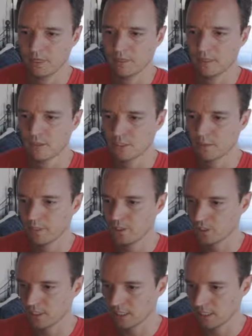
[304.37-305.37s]
think there's some
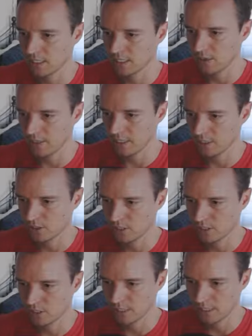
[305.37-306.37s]
interesting things going on. So
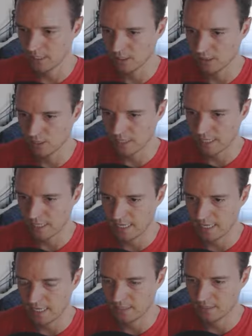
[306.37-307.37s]
let's just take a look
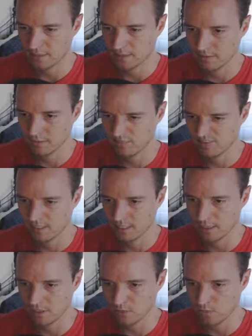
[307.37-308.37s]
at
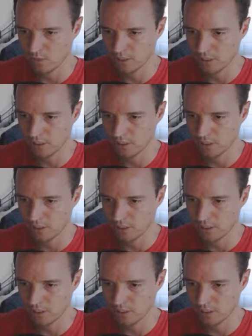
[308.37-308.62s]
Water